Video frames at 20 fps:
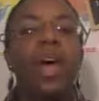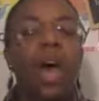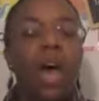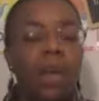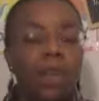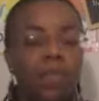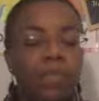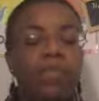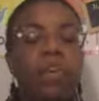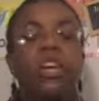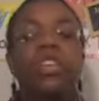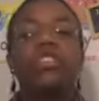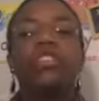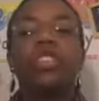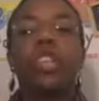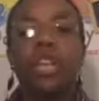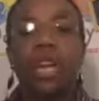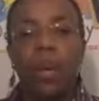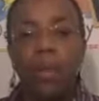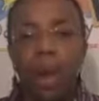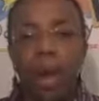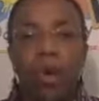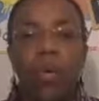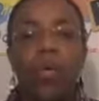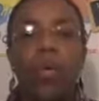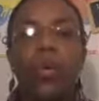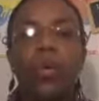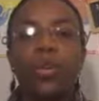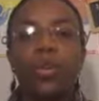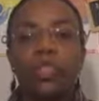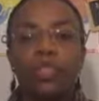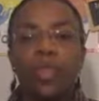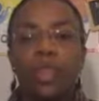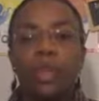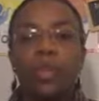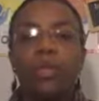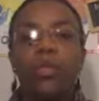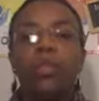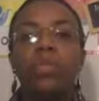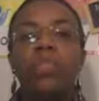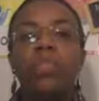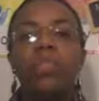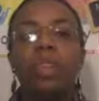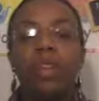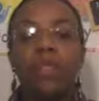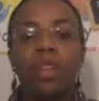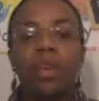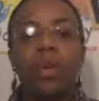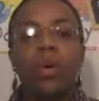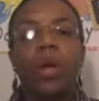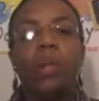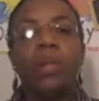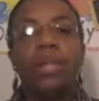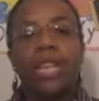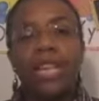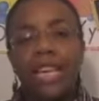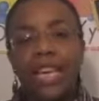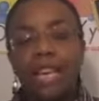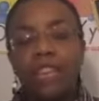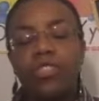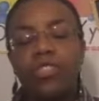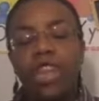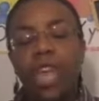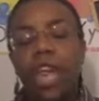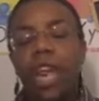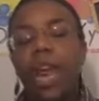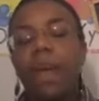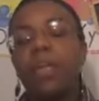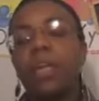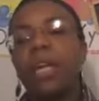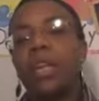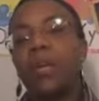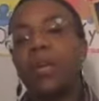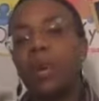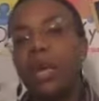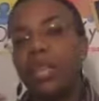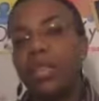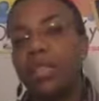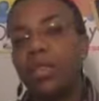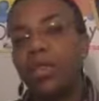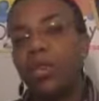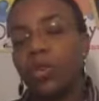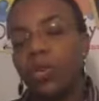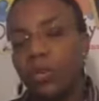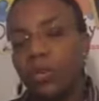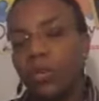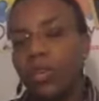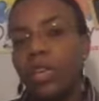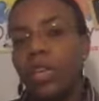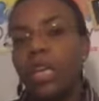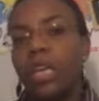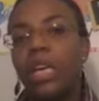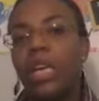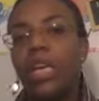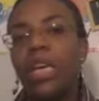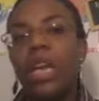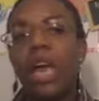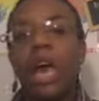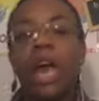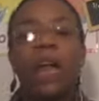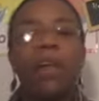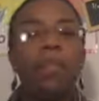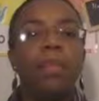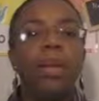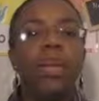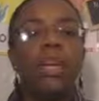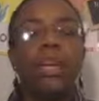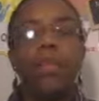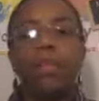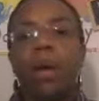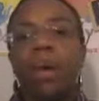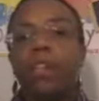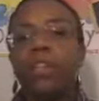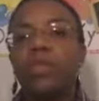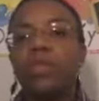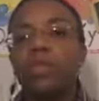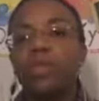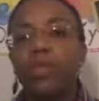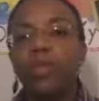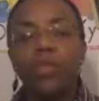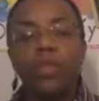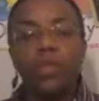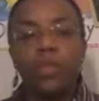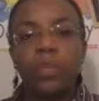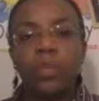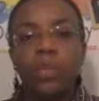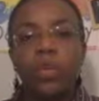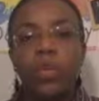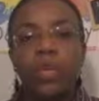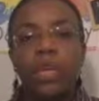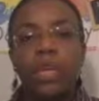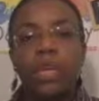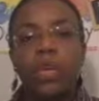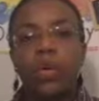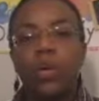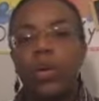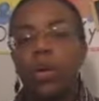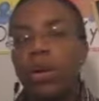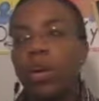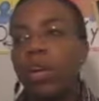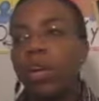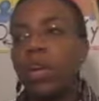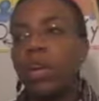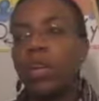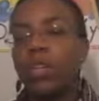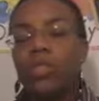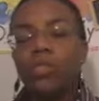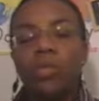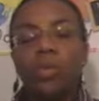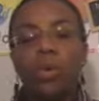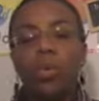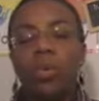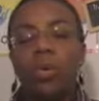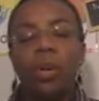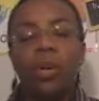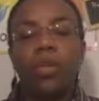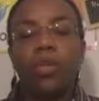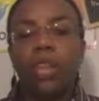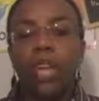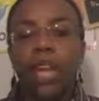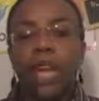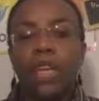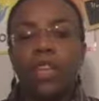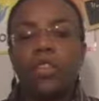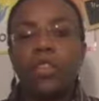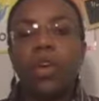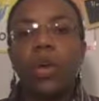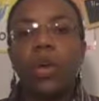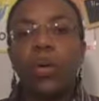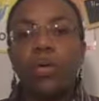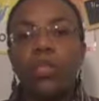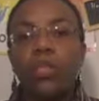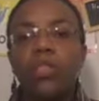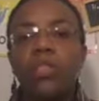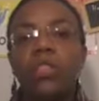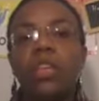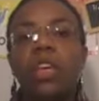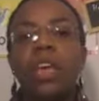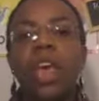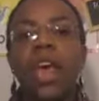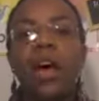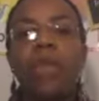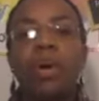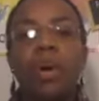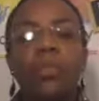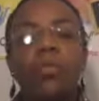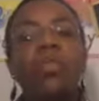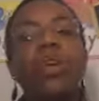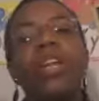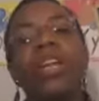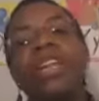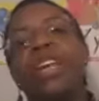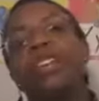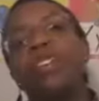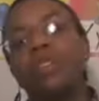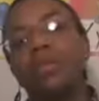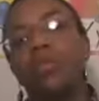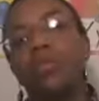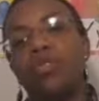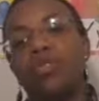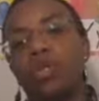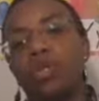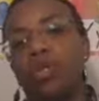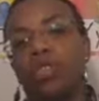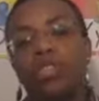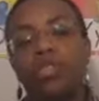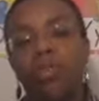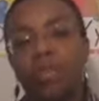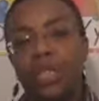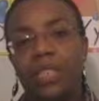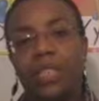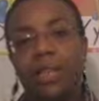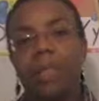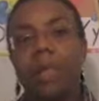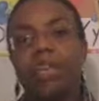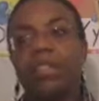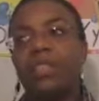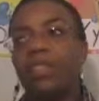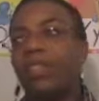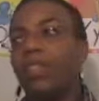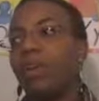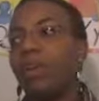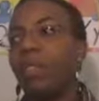I'm functioning about 6:45 where I'm in the kitchen. I'm getting my herbal tea. I'm making my fruit smoothie or doing a boiled egg and toast. Well, I'm trying to get some nourishment in myself.